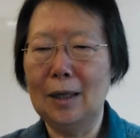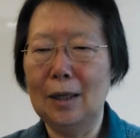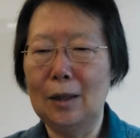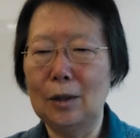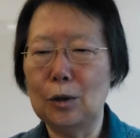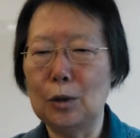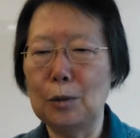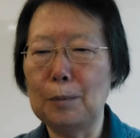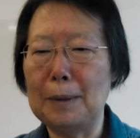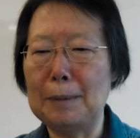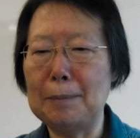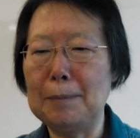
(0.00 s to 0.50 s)

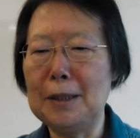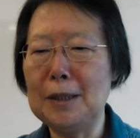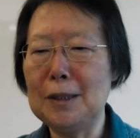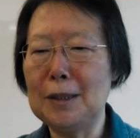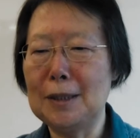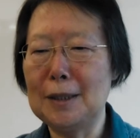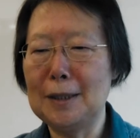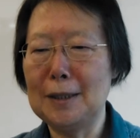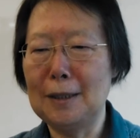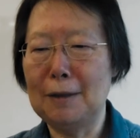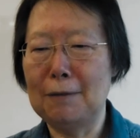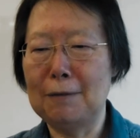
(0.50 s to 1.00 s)
To my
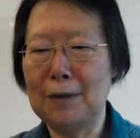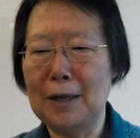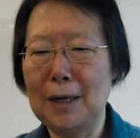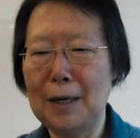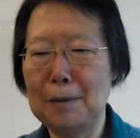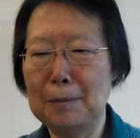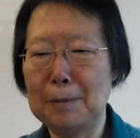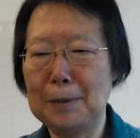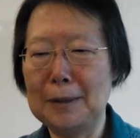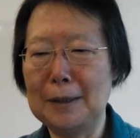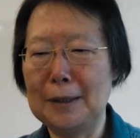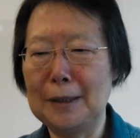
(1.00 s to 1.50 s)
mission of
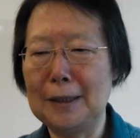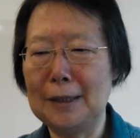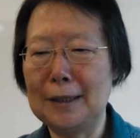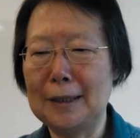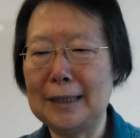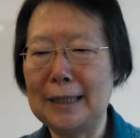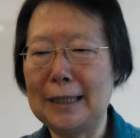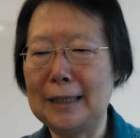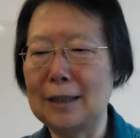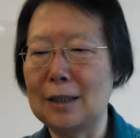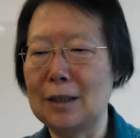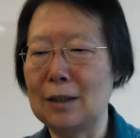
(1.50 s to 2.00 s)
helping the
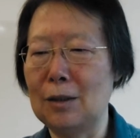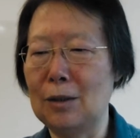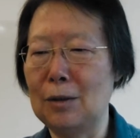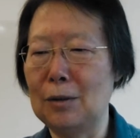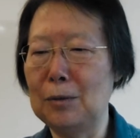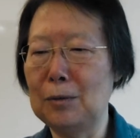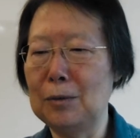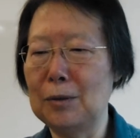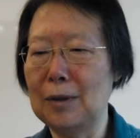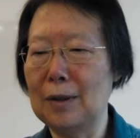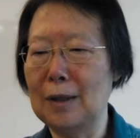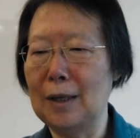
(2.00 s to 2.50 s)
internet
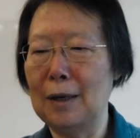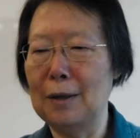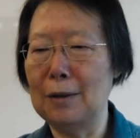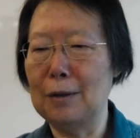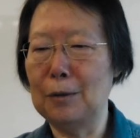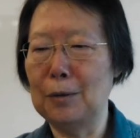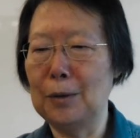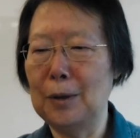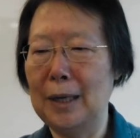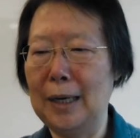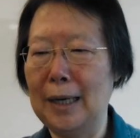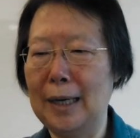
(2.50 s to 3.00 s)
grow,
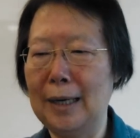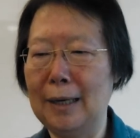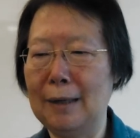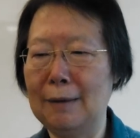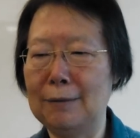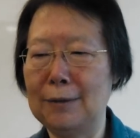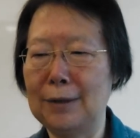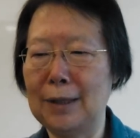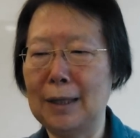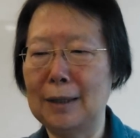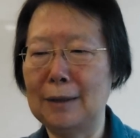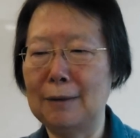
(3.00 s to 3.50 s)
although I
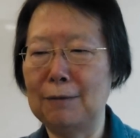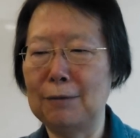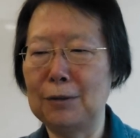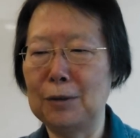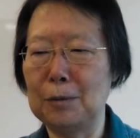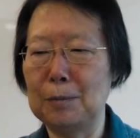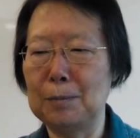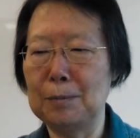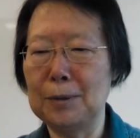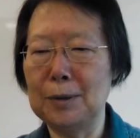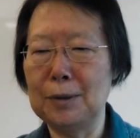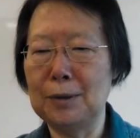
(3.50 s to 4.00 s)
have done a few
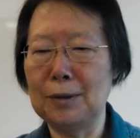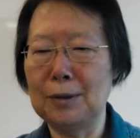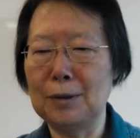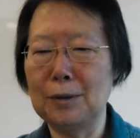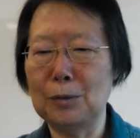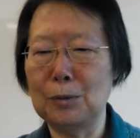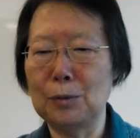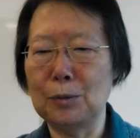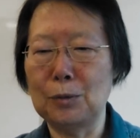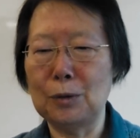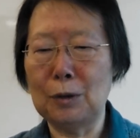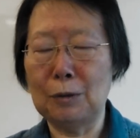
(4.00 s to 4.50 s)

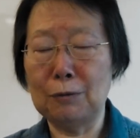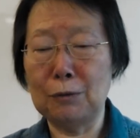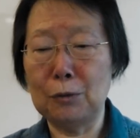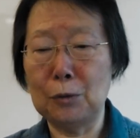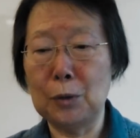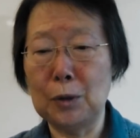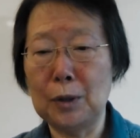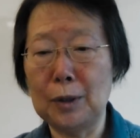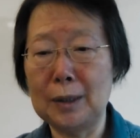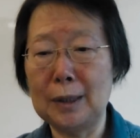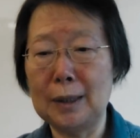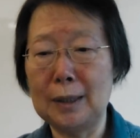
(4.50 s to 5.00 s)
pieces of
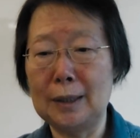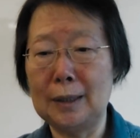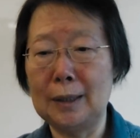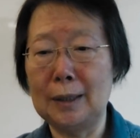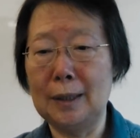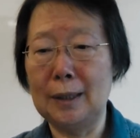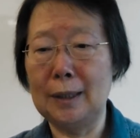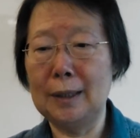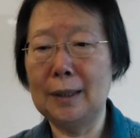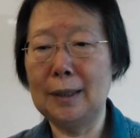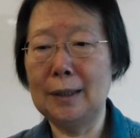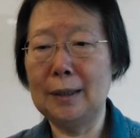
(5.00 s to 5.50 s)
work
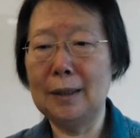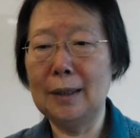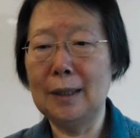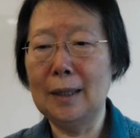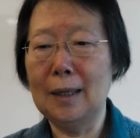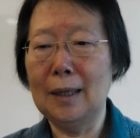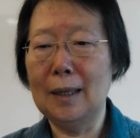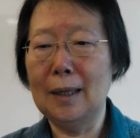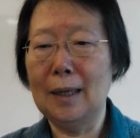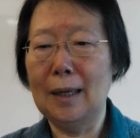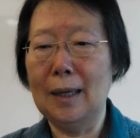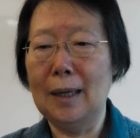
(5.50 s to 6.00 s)
earlier,
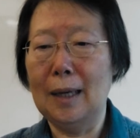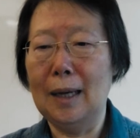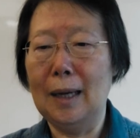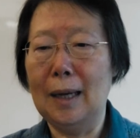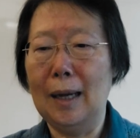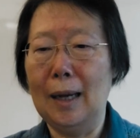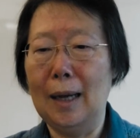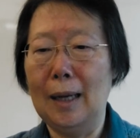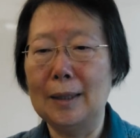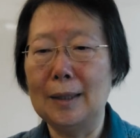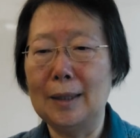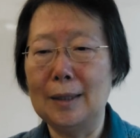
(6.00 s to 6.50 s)

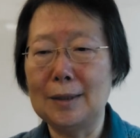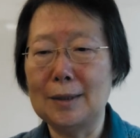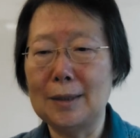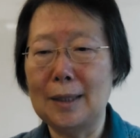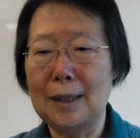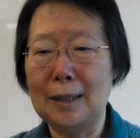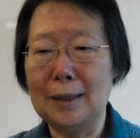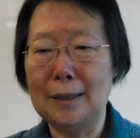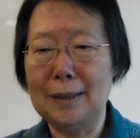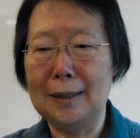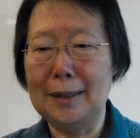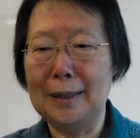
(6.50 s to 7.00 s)
this
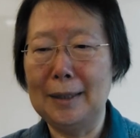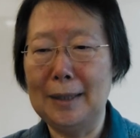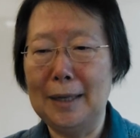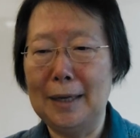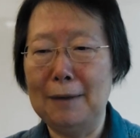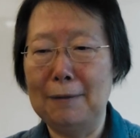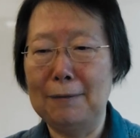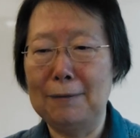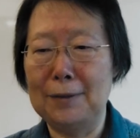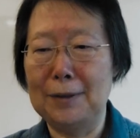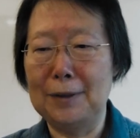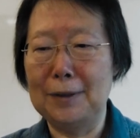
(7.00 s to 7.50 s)
NDN
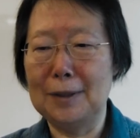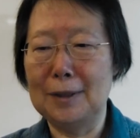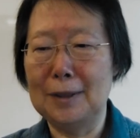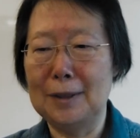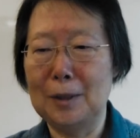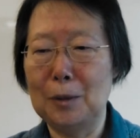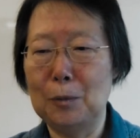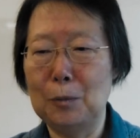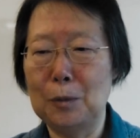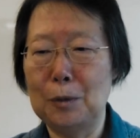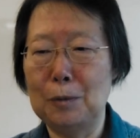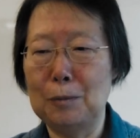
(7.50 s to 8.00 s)
effort
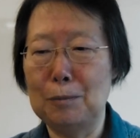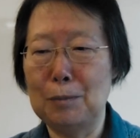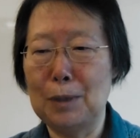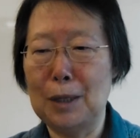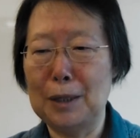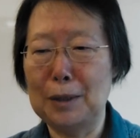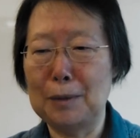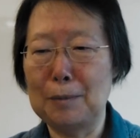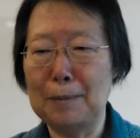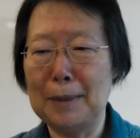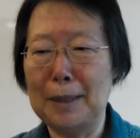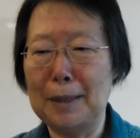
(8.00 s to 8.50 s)
will
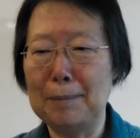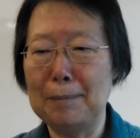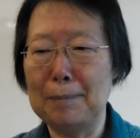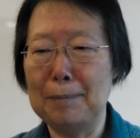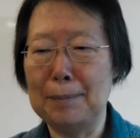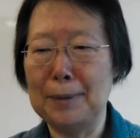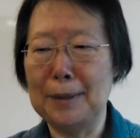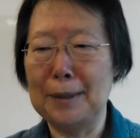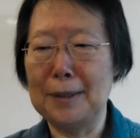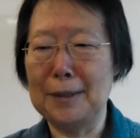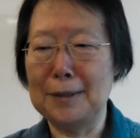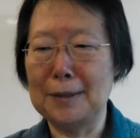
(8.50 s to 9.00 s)
mark my
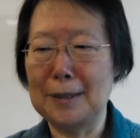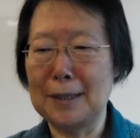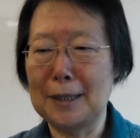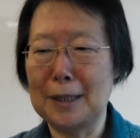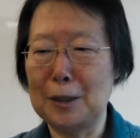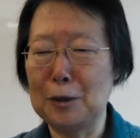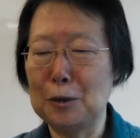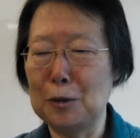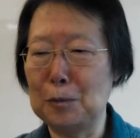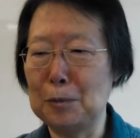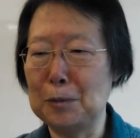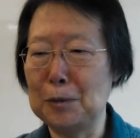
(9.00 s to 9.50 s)
biggest
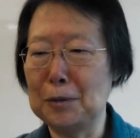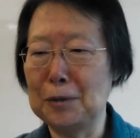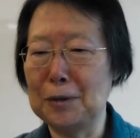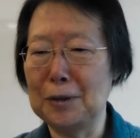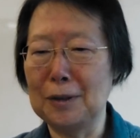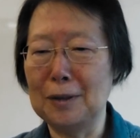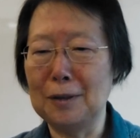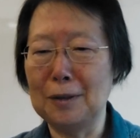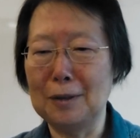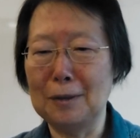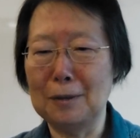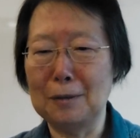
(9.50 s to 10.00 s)

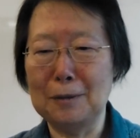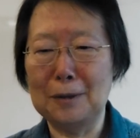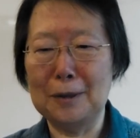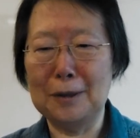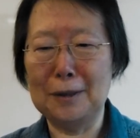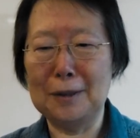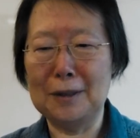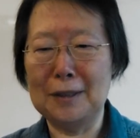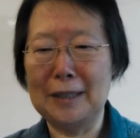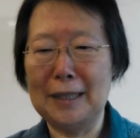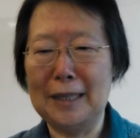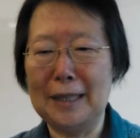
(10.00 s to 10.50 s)
contribution to the
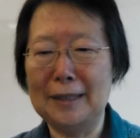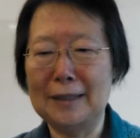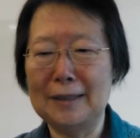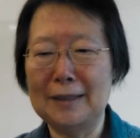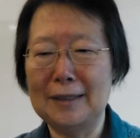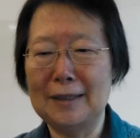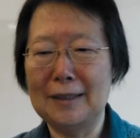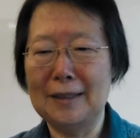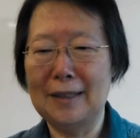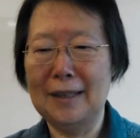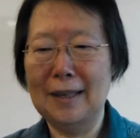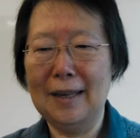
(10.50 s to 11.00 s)
internet.
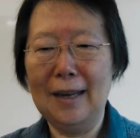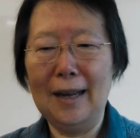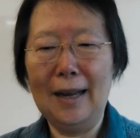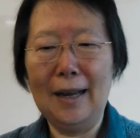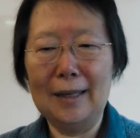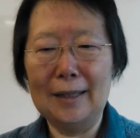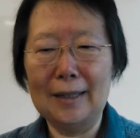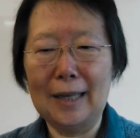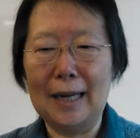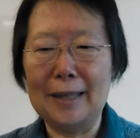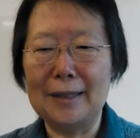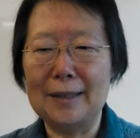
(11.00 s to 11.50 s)

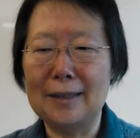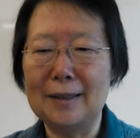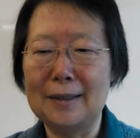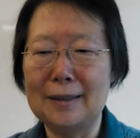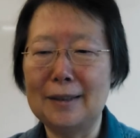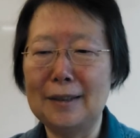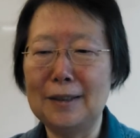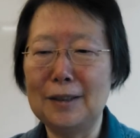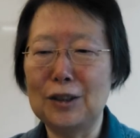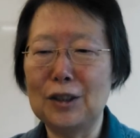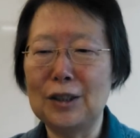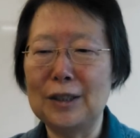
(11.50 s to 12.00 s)
I think
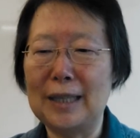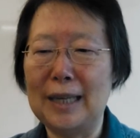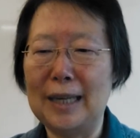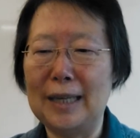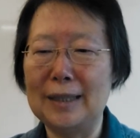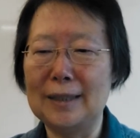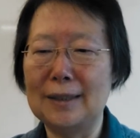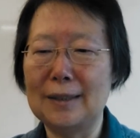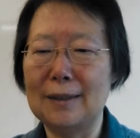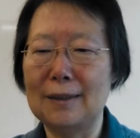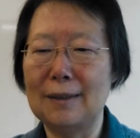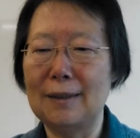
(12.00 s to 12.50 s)
the
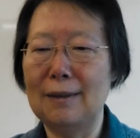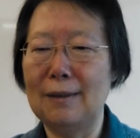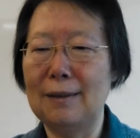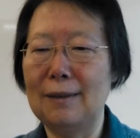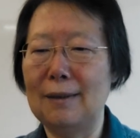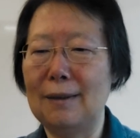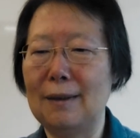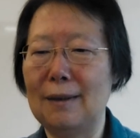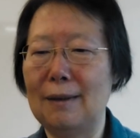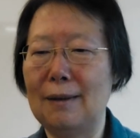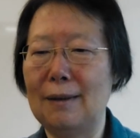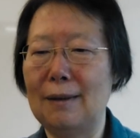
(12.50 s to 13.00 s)
internet
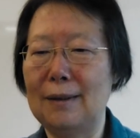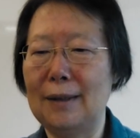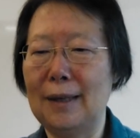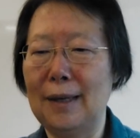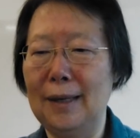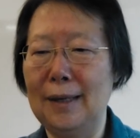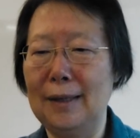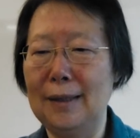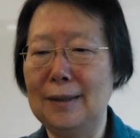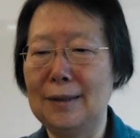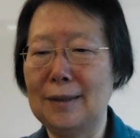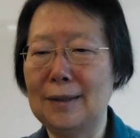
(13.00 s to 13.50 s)

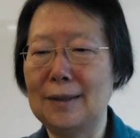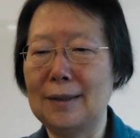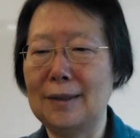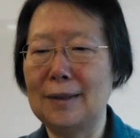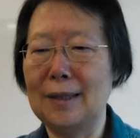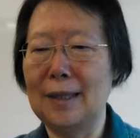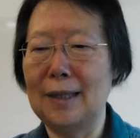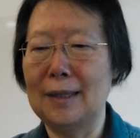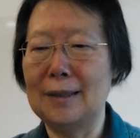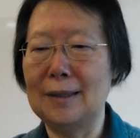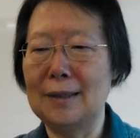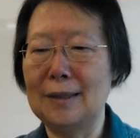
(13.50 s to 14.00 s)
age
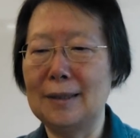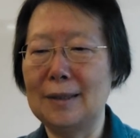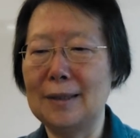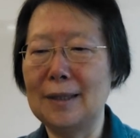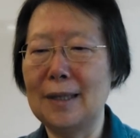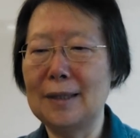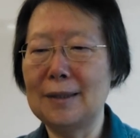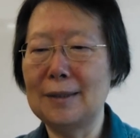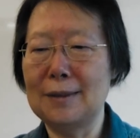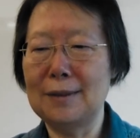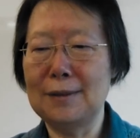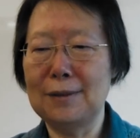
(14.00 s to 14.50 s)
has
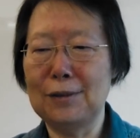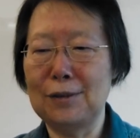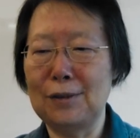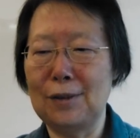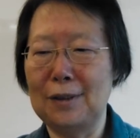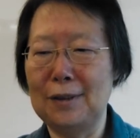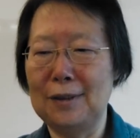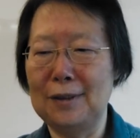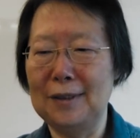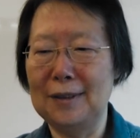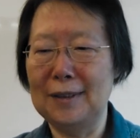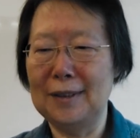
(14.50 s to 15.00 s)
just
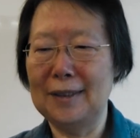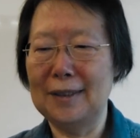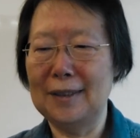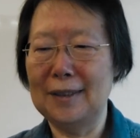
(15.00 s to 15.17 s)
started.